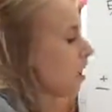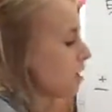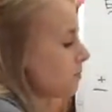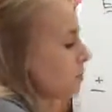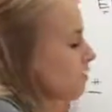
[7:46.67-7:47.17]

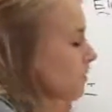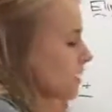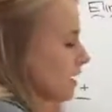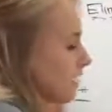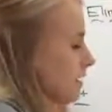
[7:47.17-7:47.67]
our
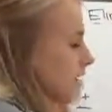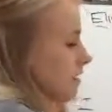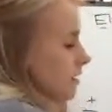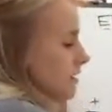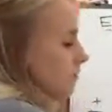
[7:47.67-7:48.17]
point
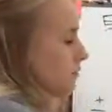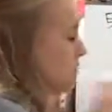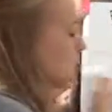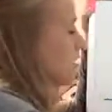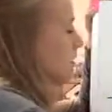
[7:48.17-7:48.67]
that
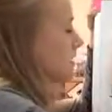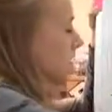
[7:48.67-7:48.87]
we are